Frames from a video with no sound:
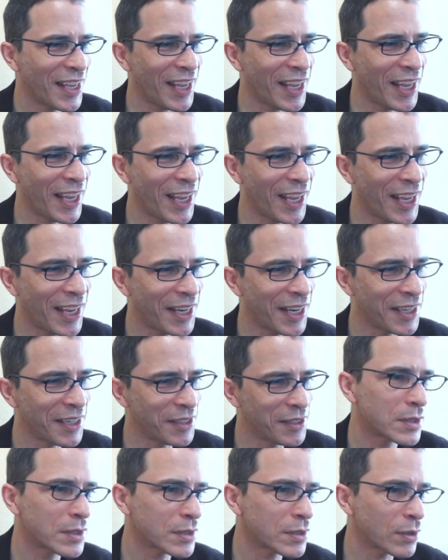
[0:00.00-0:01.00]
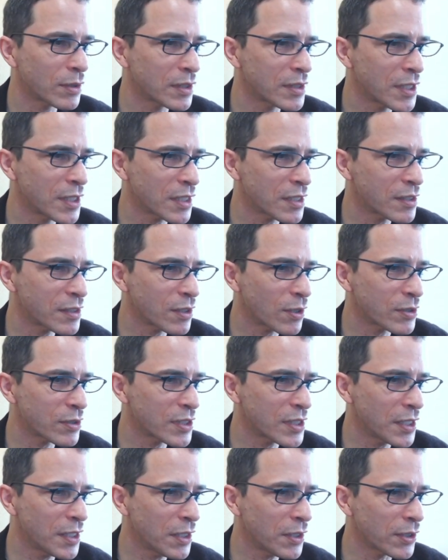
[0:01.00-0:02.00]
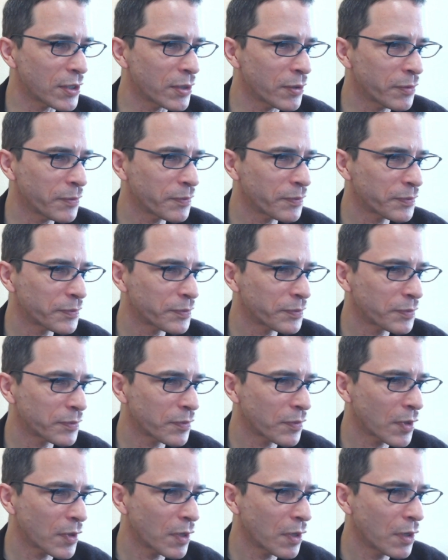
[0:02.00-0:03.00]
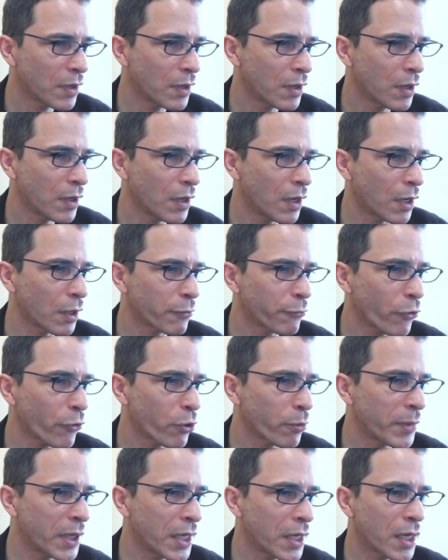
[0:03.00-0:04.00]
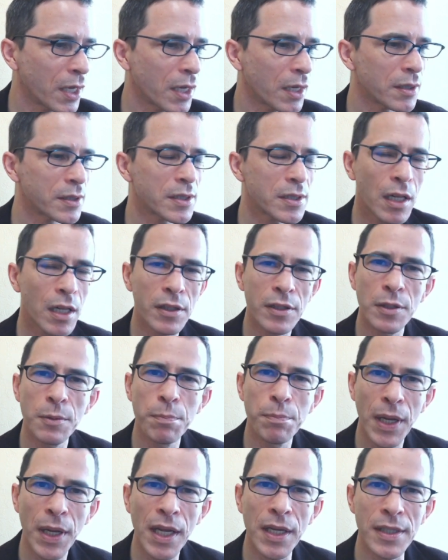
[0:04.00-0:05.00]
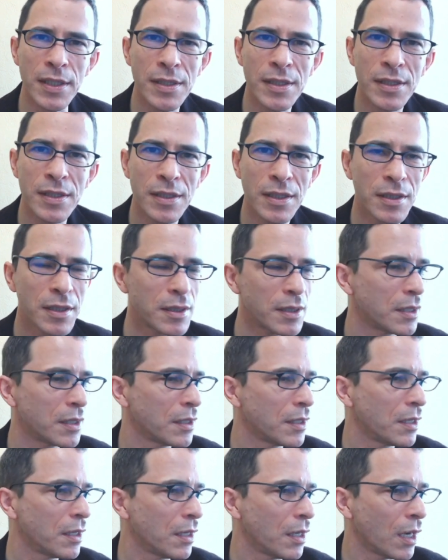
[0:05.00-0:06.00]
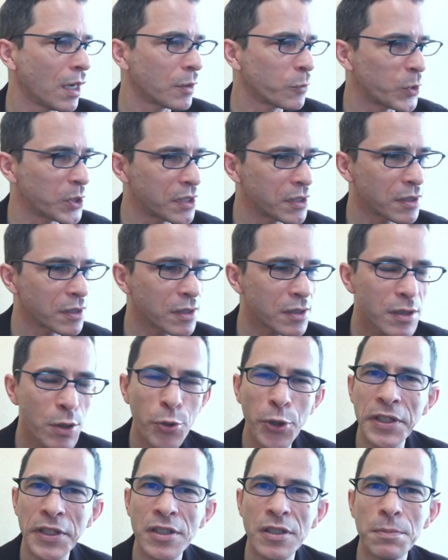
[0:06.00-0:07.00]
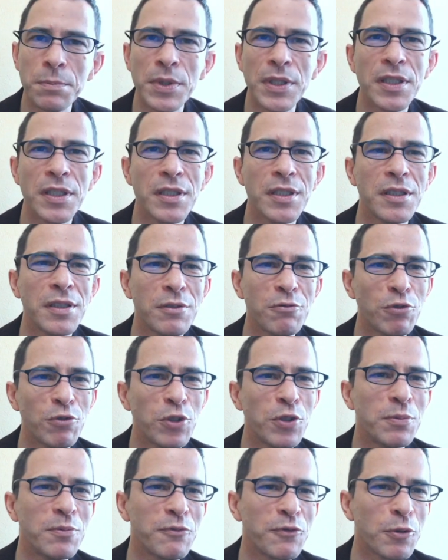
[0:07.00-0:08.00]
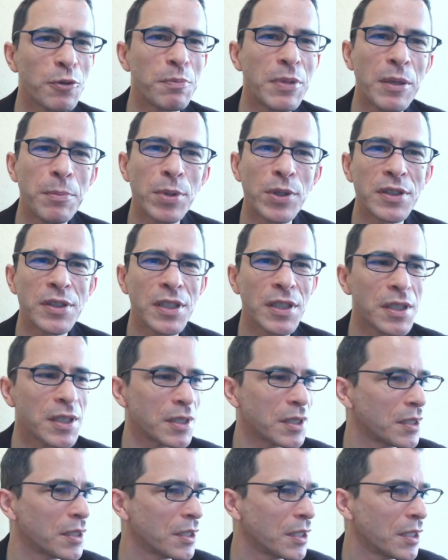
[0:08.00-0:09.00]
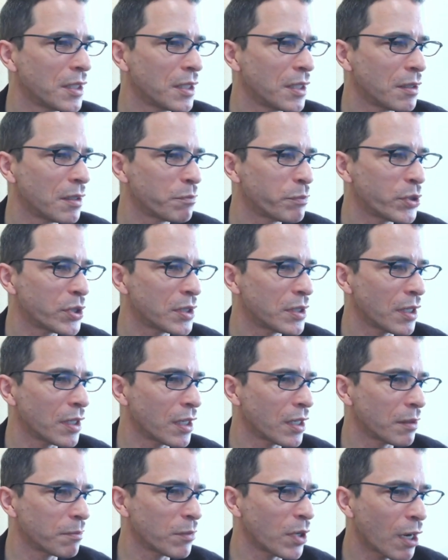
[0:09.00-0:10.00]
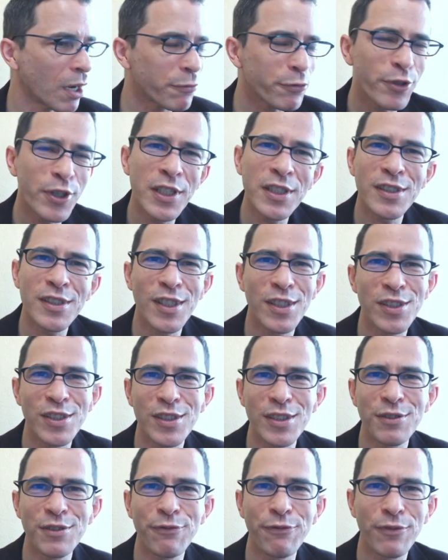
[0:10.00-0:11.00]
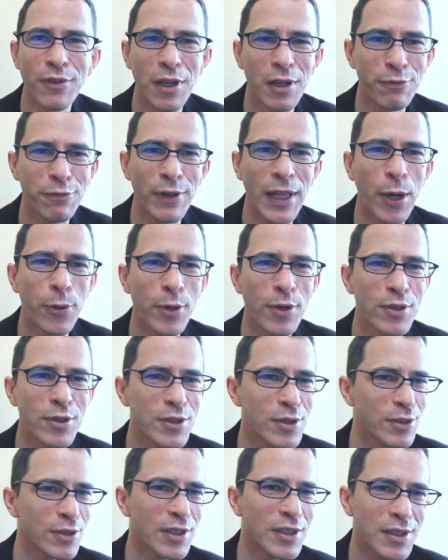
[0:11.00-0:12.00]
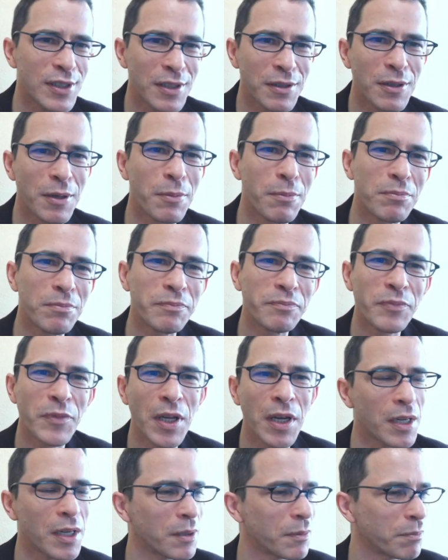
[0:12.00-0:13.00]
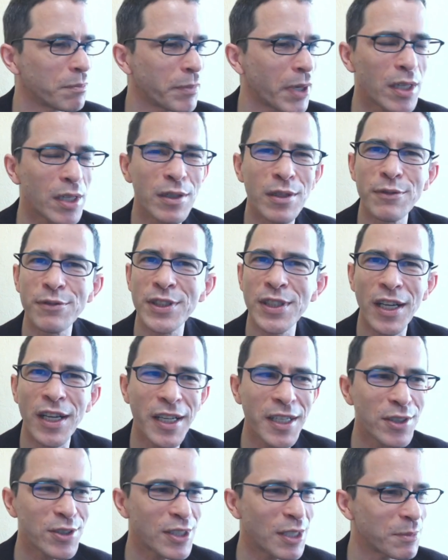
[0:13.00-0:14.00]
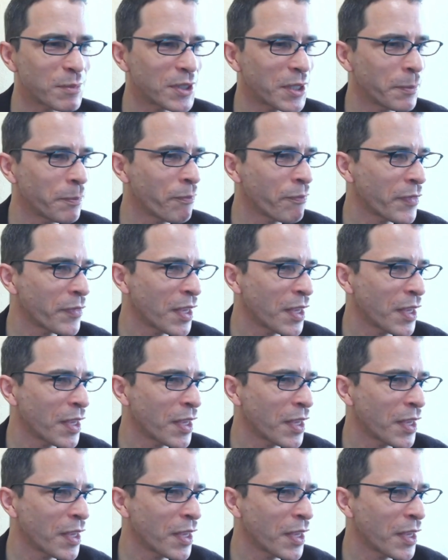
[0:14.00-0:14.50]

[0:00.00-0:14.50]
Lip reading: And so the six stones here are forming a solid base on which there's going to be room for people to put offerings such as flowers or a bottle of sake or something.